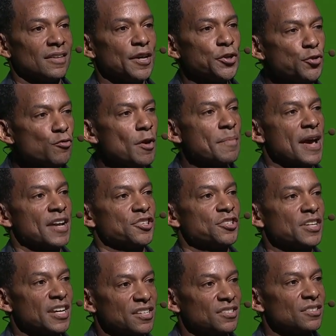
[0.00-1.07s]
a new
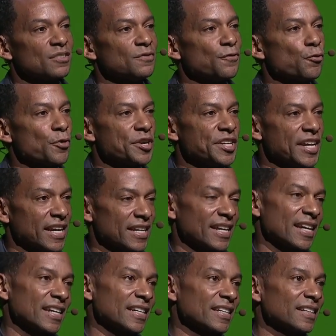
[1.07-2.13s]
imagination for a
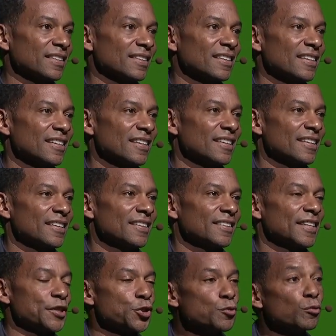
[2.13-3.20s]
decade
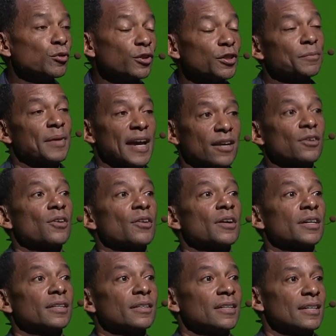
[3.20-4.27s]
that you will look back
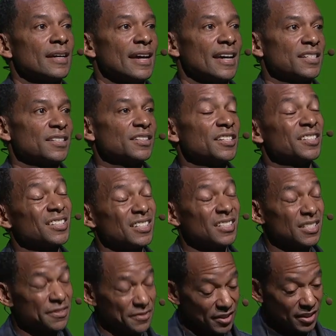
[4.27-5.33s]
on as the
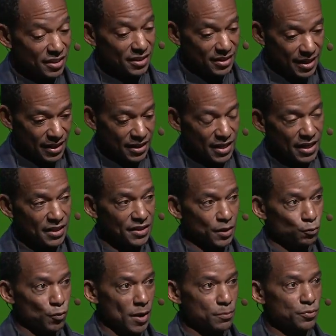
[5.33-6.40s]
significant decade
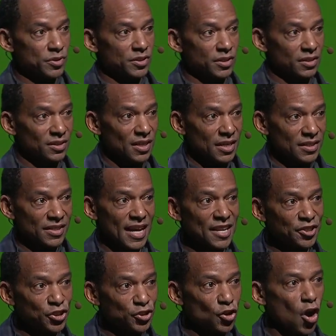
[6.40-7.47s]
that represents
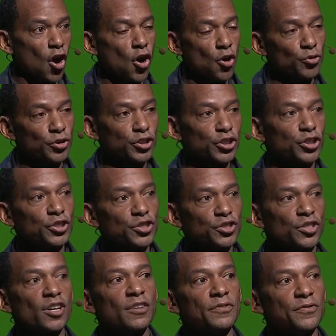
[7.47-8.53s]
not just all the good
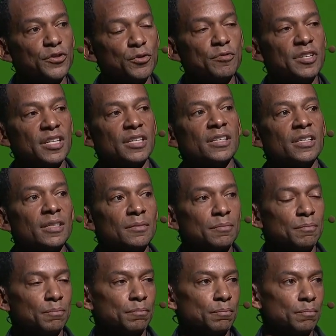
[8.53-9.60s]
stuff you did,
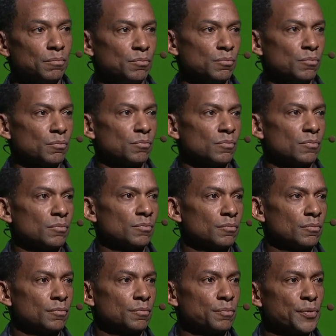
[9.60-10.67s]

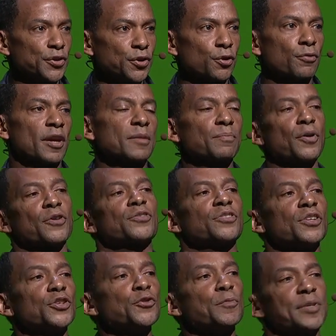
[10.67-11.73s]
but the great
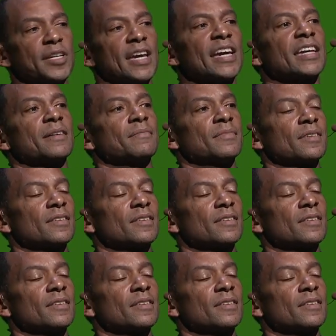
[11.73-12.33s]
person you became.